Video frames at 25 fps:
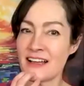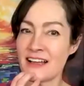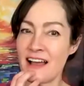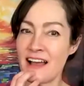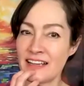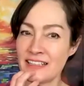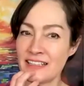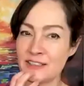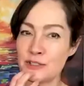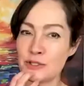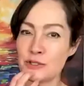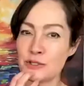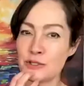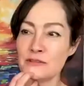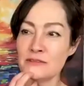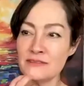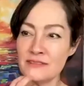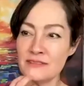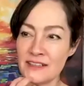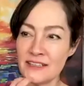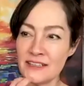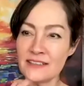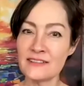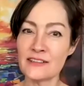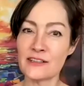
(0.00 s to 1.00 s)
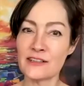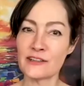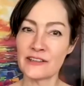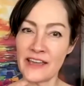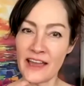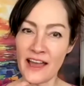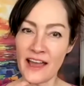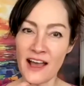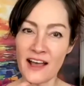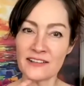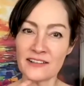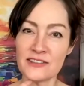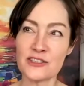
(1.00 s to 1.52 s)
I don't think they're
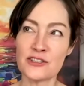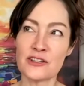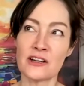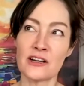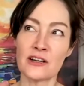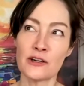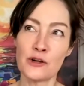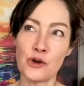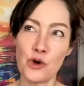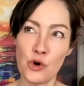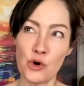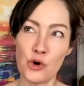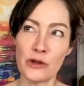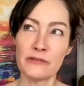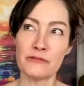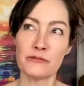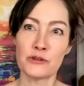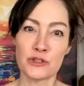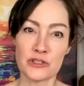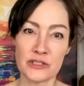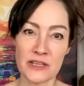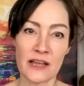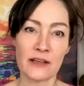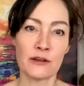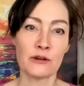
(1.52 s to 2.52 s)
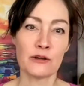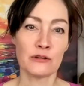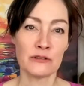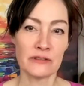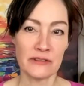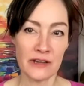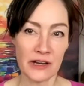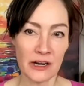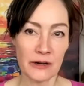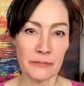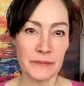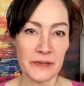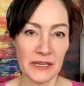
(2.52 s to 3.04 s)
cats that are going for
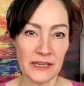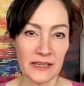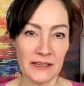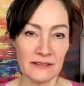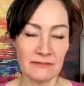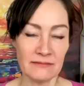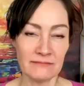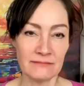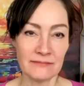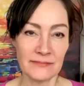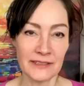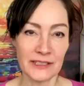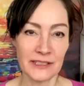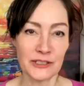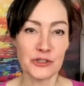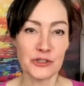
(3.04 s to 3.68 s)
psychotherapy, and